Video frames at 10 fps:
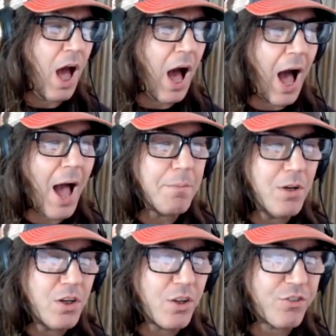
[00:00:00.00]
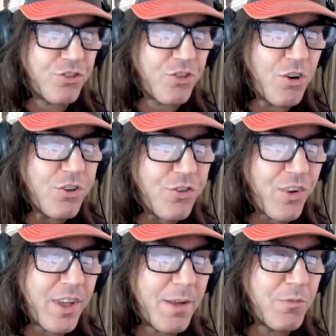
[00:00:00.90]
I'm going to search
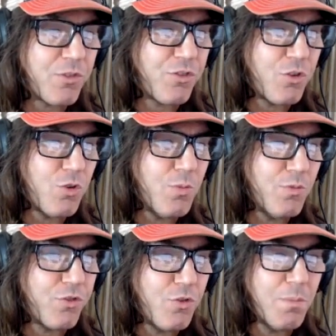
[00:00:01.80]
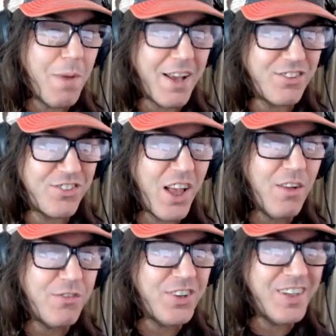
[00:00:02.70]
for him through, through
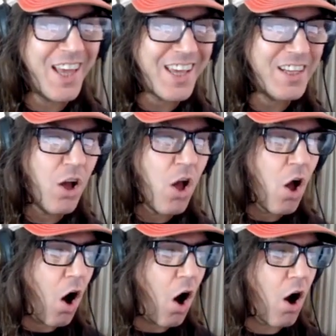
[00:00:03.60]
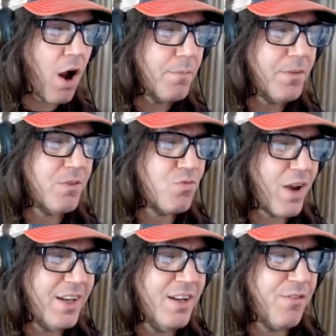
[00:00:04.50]
myself tonight, armed and
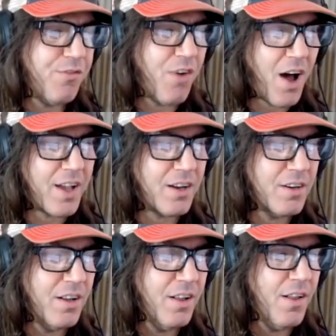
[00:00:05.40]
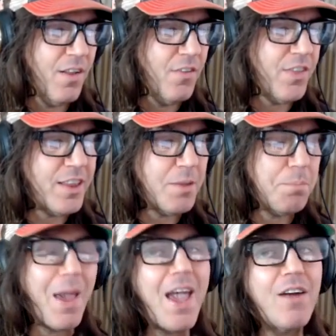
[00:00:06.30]
ready to fire. Then the
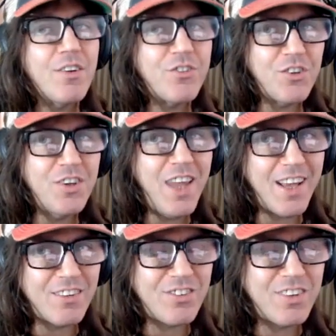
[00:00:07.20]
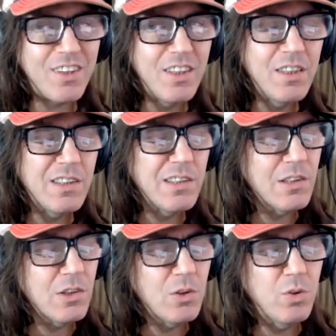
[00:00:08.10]
parents are next.
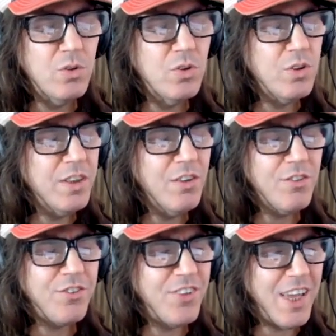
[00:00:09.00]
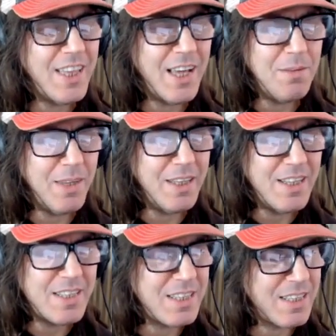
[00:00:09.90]
Ooh, you don't say that, man.
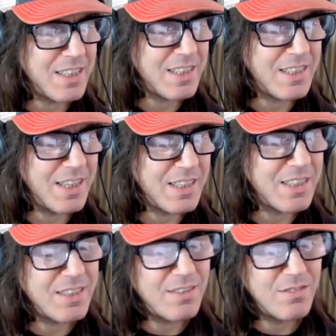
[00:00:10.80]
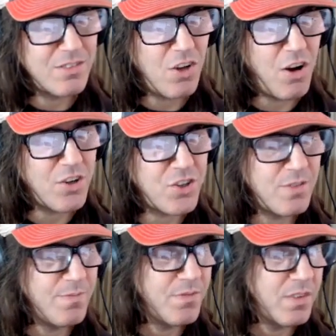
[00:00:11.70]
That's just, that's it's harsh.
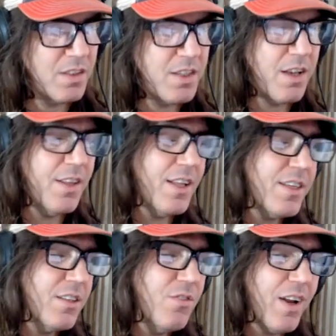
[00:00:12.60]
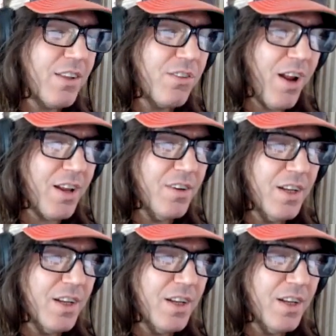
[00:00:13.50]
That, that's a direct threat.